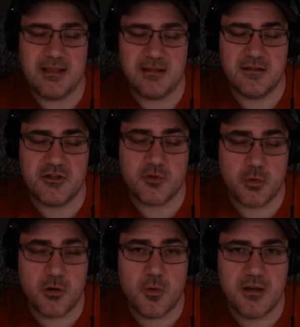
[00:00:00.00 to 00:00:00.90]

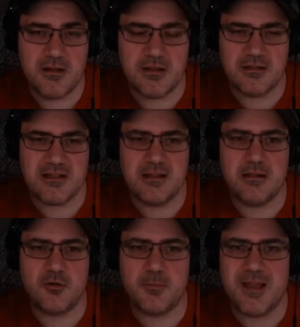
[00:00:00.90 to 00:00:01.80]
story wise. It's not that
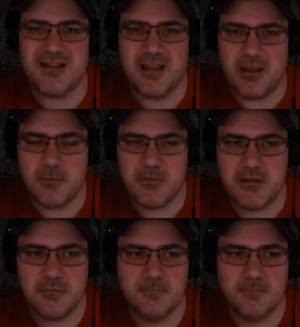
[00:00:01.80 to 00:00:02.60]
they're bad games,